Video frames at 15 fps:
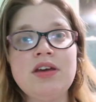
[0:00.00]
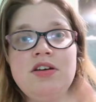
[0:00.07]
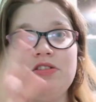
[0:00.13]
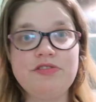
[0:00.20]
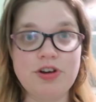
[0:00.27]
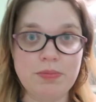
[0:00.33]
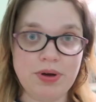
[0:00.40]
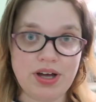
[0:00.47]

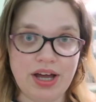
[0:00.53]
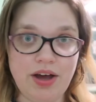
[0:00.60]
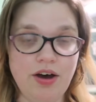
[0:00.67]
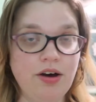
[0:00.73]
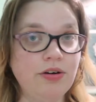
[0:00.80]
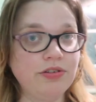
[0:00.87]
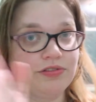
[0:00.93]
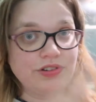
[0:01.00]
for a book I
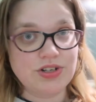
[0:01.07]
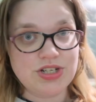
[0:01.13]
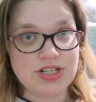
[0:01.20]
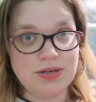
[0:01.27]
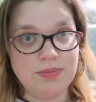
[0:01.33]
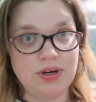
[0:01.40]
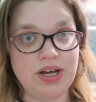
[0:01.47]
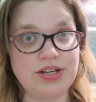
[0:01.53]
own versus
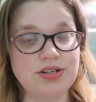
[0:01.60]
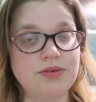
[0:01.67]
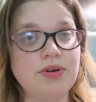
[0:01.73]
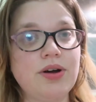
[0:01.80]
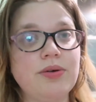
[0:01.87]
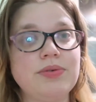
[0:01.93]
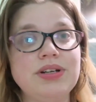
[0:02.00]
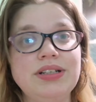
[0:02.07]
a book I don't
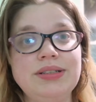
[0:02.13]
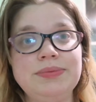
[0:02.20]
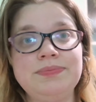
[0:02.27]
own.